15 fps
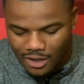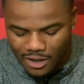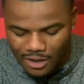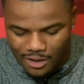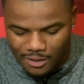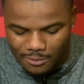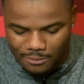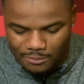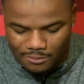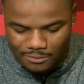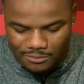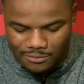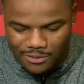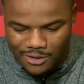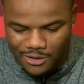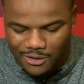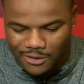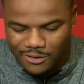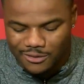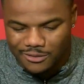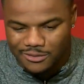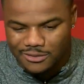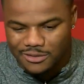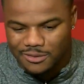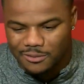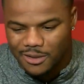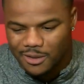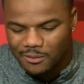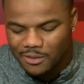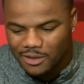Um, you know, to
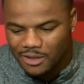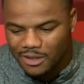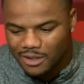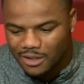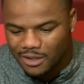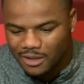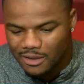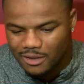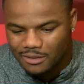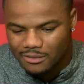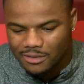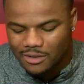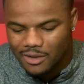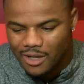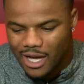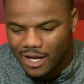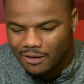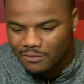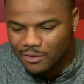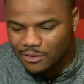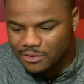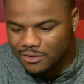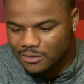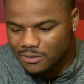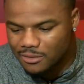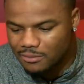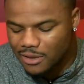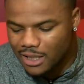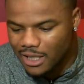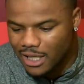be able to, uh, you know, have those big